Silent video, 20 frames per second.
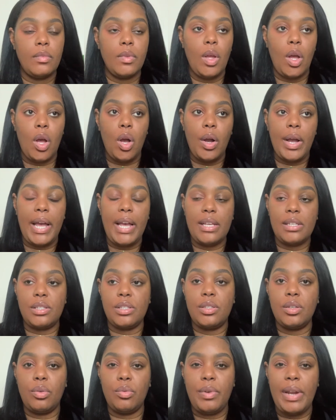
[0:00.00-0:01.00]
Okay,
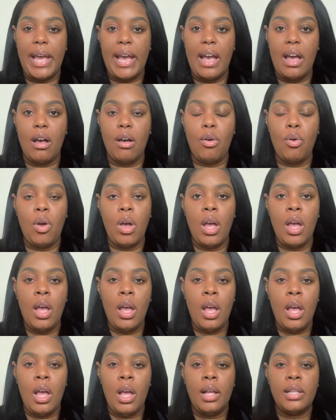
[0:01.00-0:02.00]
so now
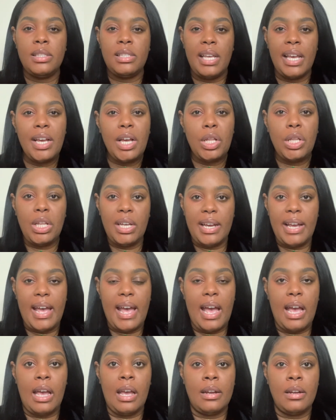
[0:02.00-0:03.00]
take a look
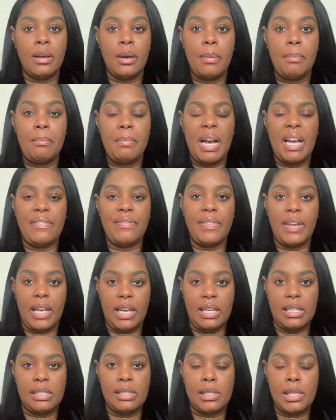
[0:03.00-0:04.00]
at my
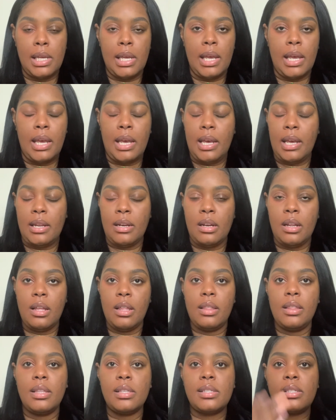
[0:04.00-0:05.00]
face and
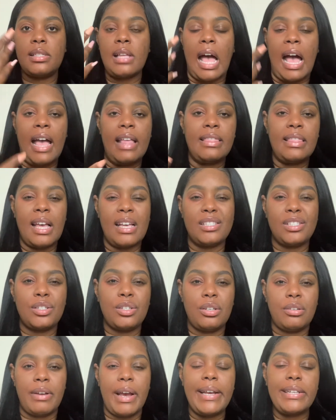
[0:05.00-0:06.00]
the side that's
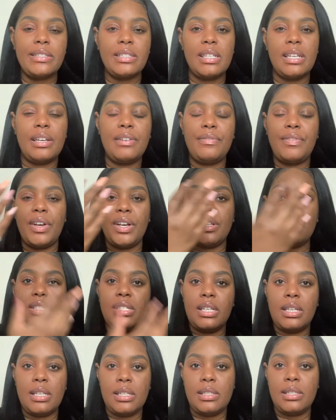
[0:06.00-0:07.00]
corrected
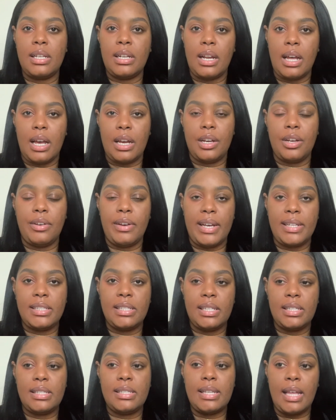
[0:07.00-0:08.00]
versus the
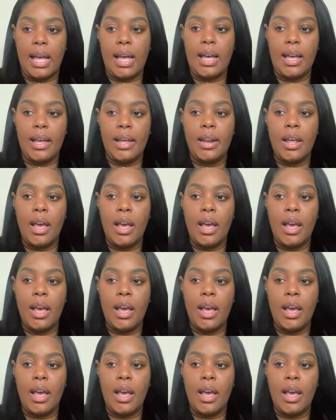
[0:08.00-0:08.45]
non-corrected side.